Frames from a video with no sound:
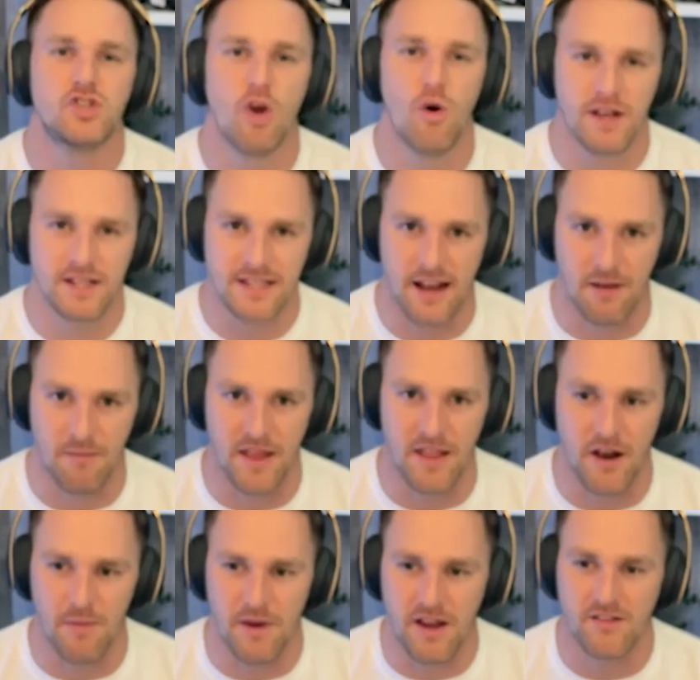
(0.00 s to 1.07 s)
excited to be
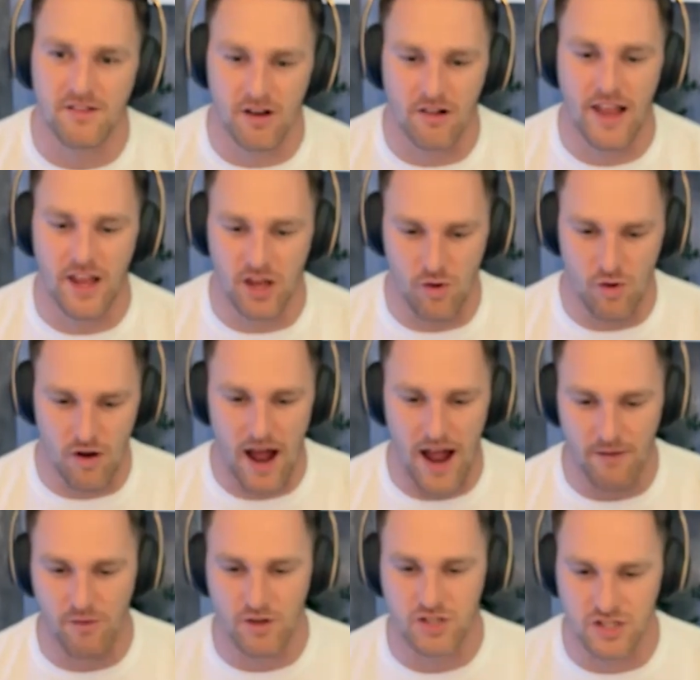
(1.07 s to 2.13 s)
there because they're like you and
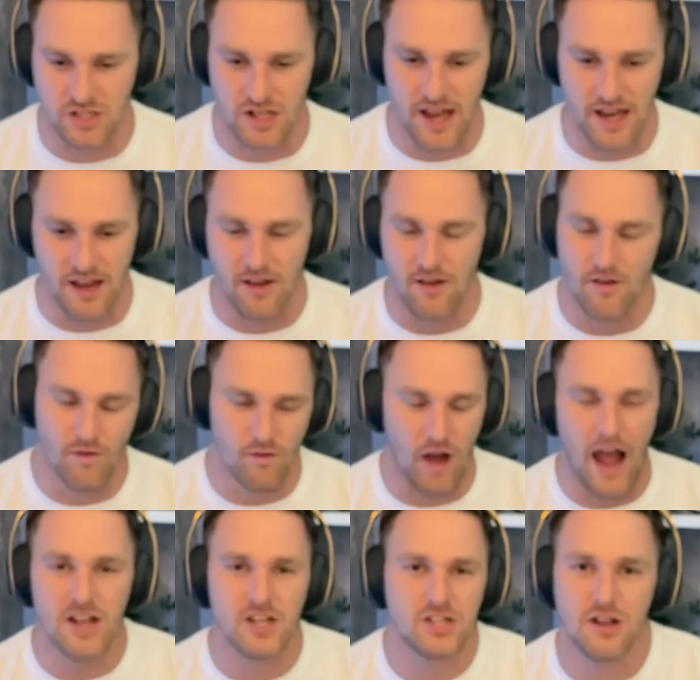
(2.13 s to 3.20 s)
I, which is like
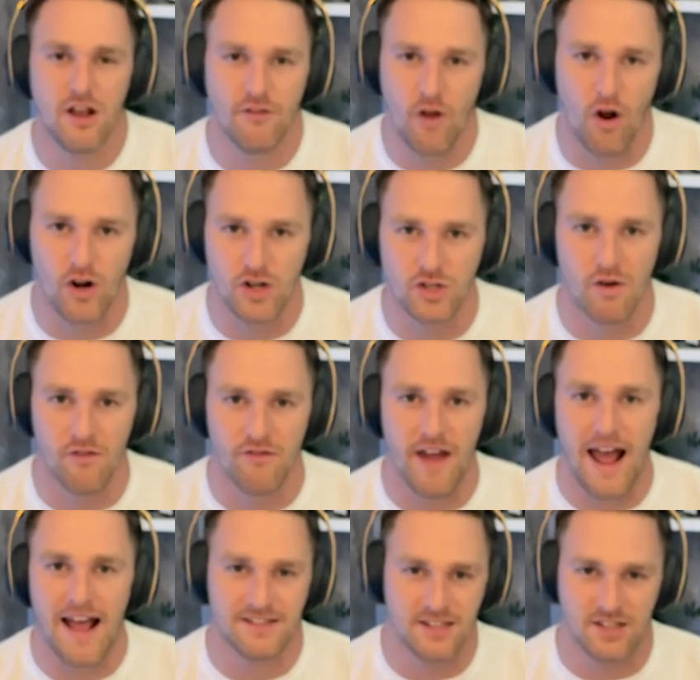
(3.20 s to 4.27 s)
I just love cars going
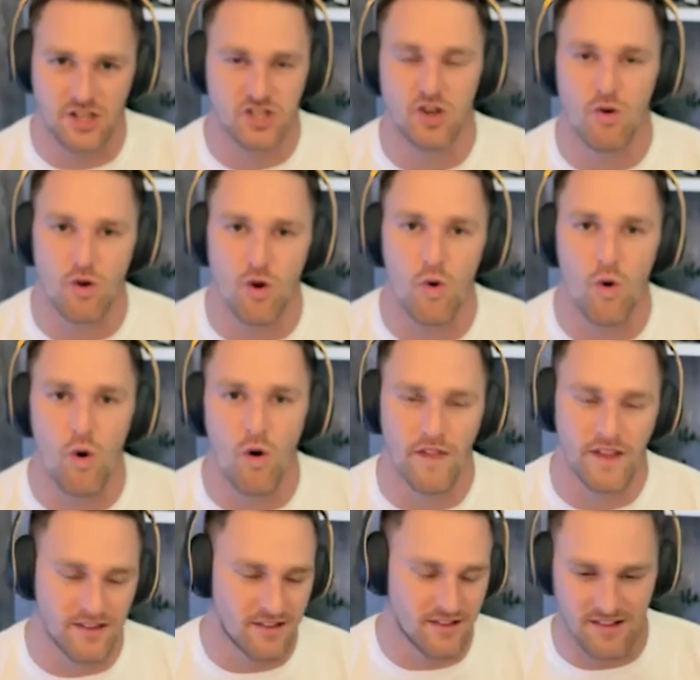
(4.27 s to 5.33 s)
fast. This is so cool, and
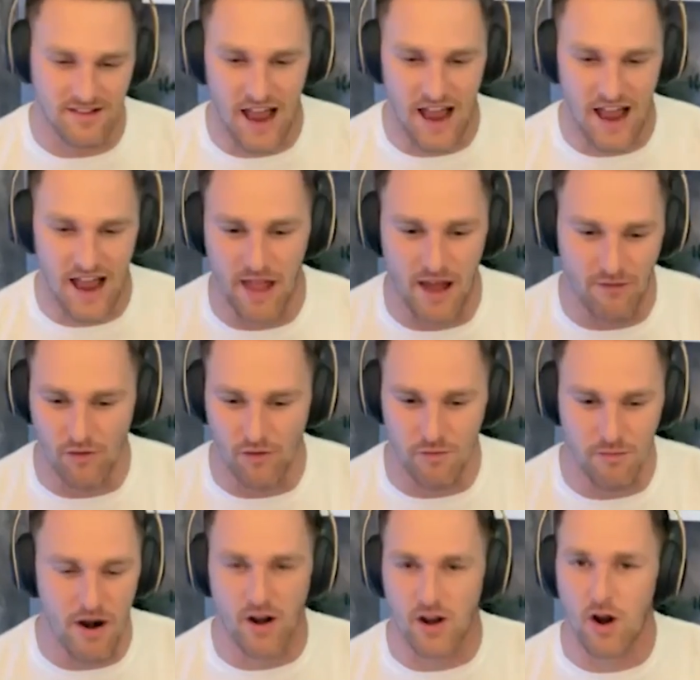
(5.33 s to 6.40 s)
this is the top level of
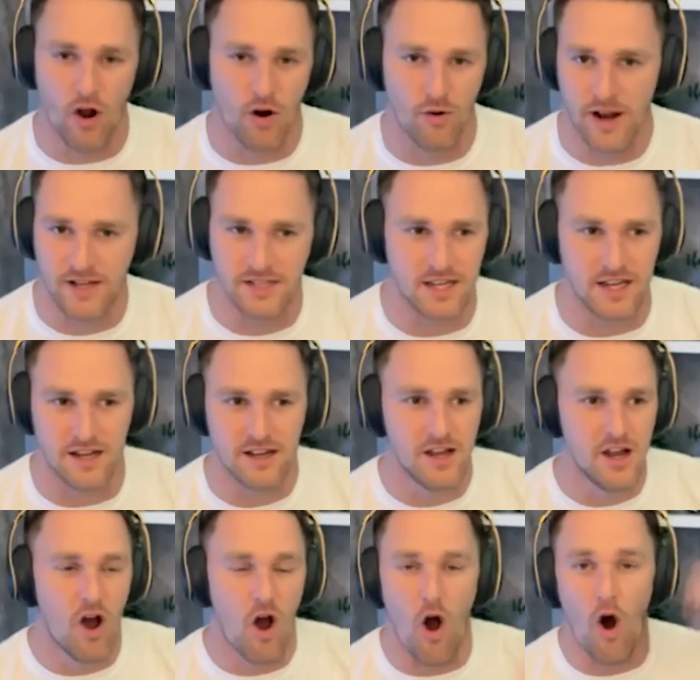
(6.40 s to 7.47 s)
American auto racing
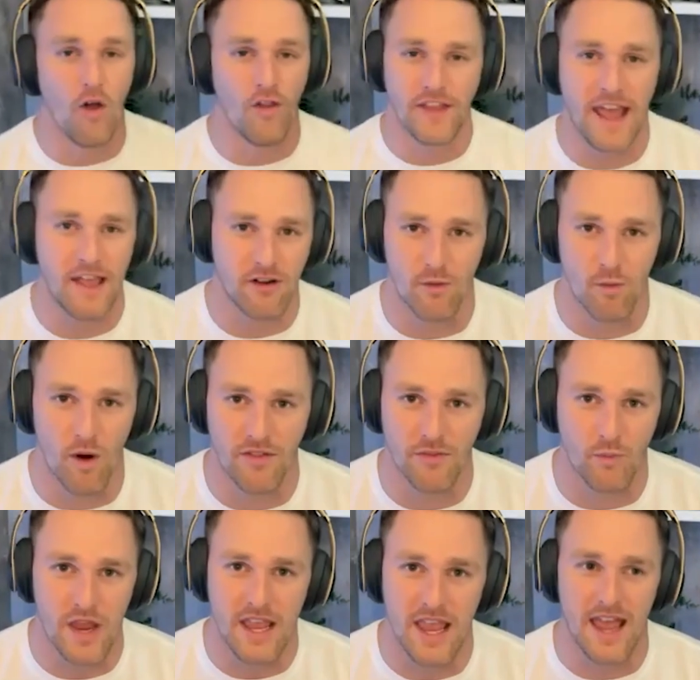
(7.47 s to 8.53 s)
all together one
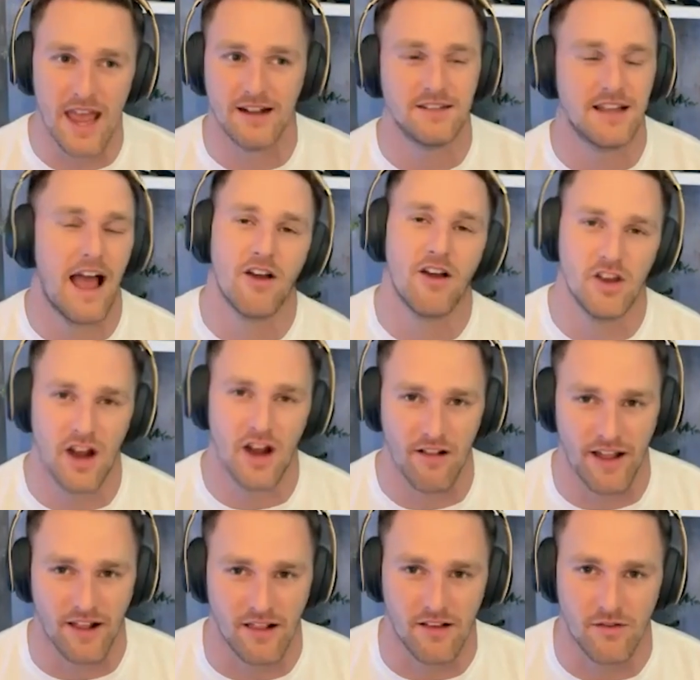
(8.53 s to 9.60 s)
weekend. How can you not
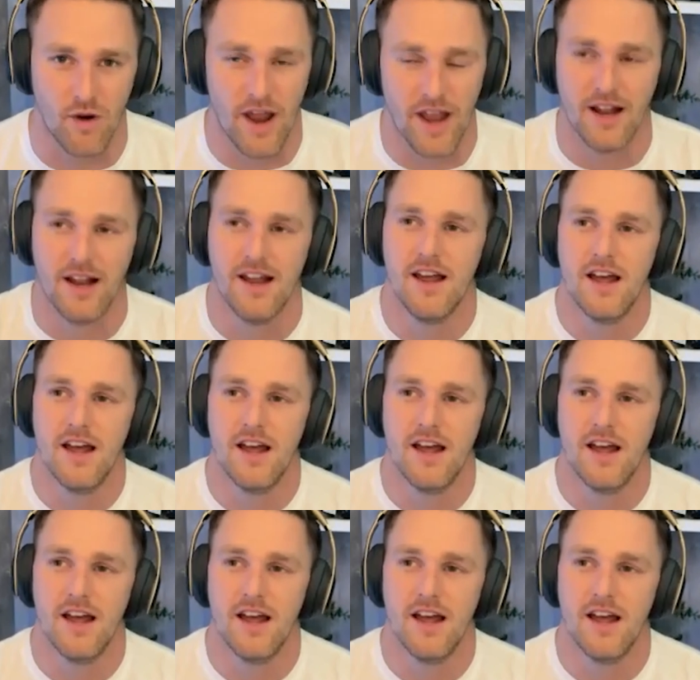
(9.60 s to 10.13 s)
like this, right?